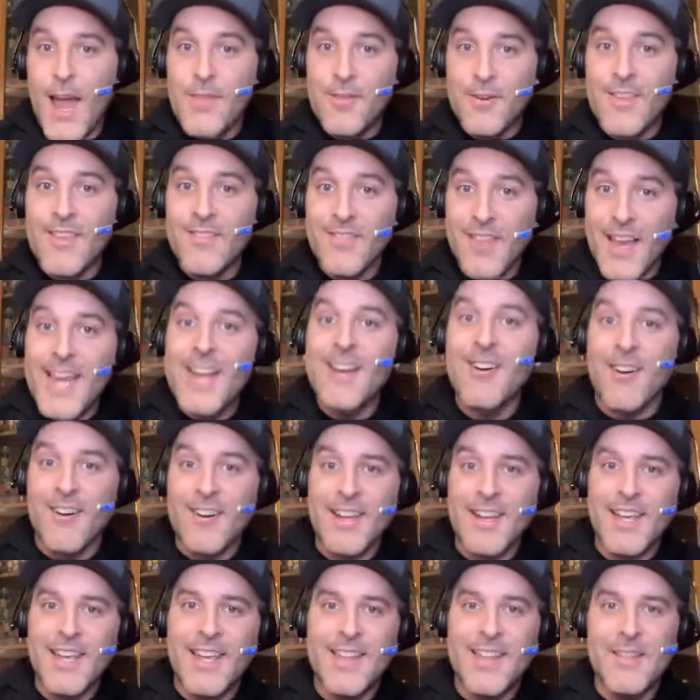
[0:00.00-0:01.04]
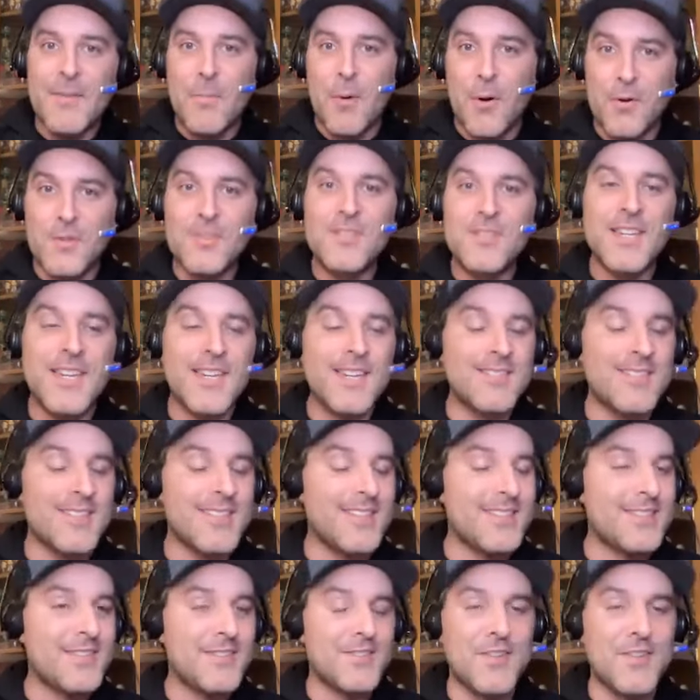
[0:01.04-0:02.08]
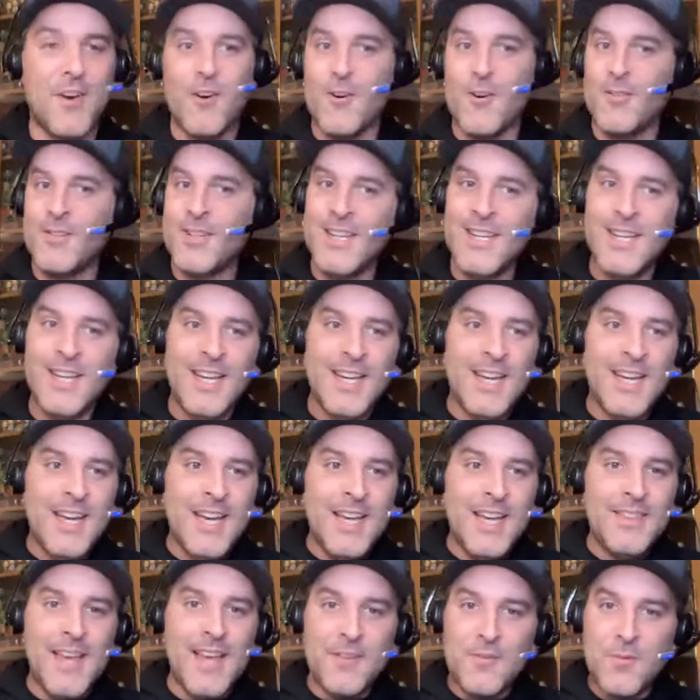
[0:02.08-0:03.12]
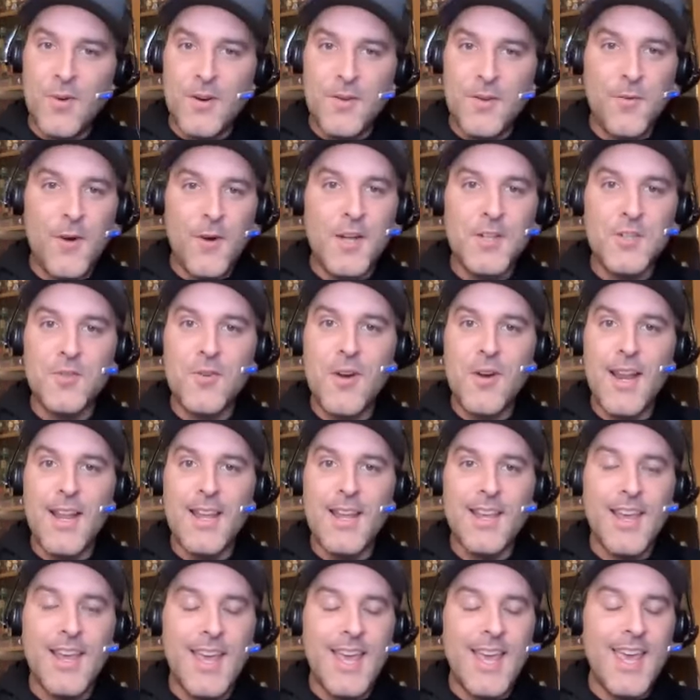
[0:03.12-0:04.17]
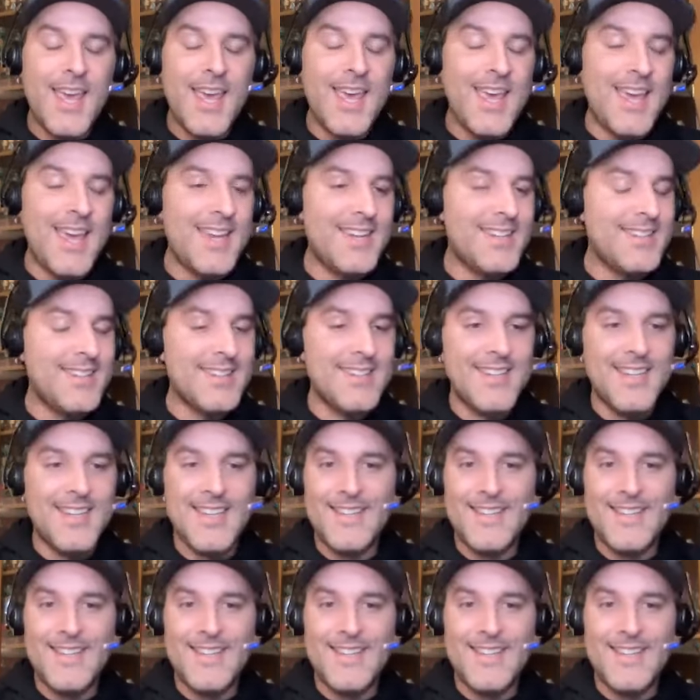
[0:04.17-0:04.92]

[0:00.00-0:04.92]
rather than later uh, in the postseason. So that's where it's frustrating. And